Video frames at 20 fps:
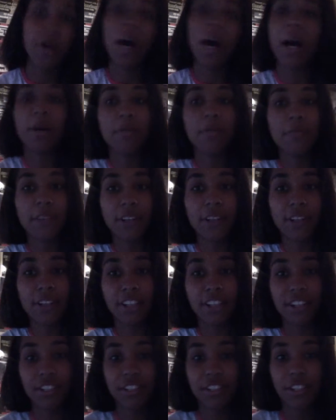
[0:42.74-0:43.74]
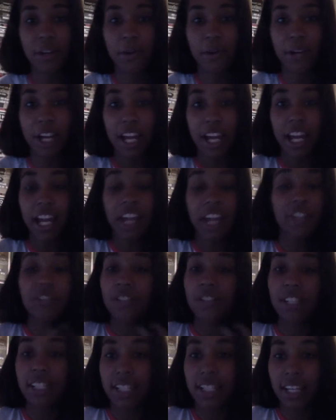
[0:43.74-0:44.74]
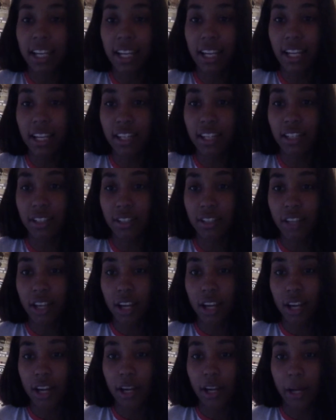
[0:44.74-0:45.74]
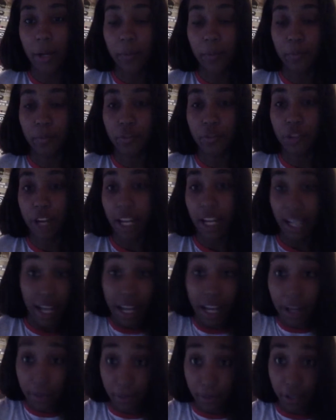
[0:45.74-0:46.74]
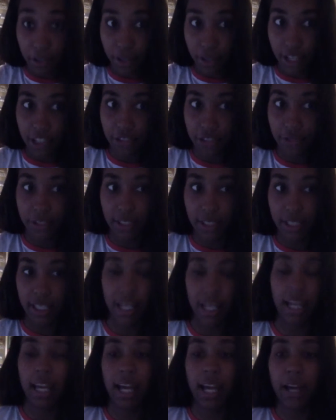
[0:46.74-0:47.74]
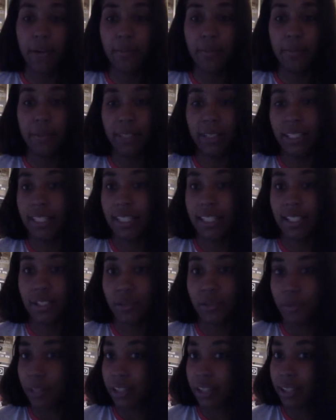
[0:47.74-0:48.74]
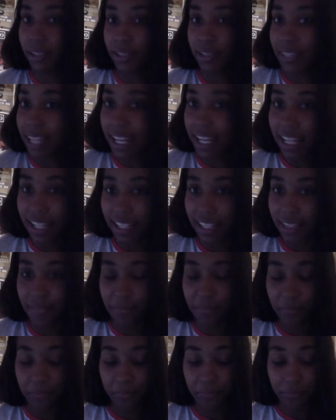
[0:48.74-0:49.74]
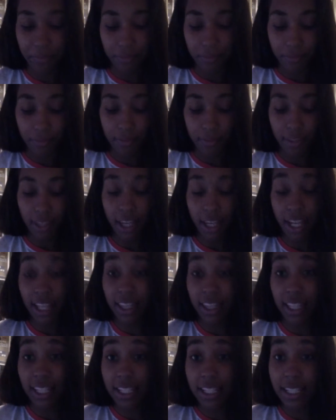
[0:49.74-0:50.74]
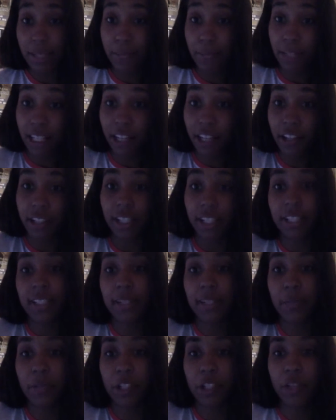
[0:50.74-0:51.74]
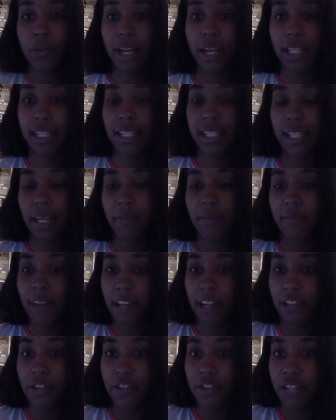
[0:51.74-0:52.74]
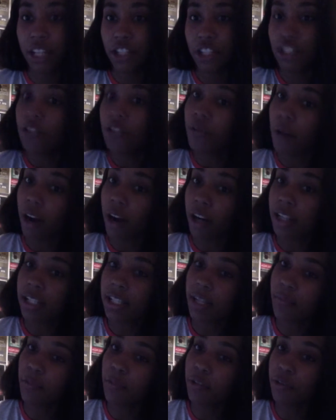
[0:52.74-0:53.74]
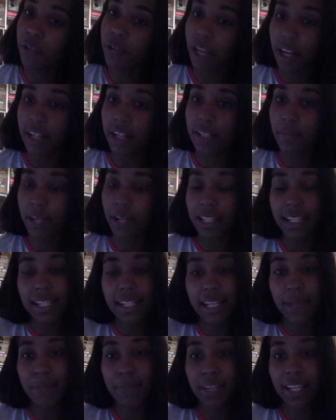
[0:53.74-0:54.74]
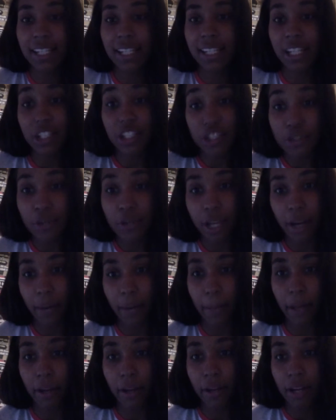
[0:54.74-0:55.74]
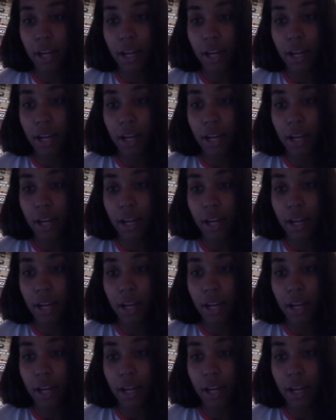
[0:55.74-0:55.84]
helpful, they're so interested in trying to help you that you just can't help but listen to what they're saying. And then similarity, someone who has the same values that you are, someone who cares about the same things that you care about.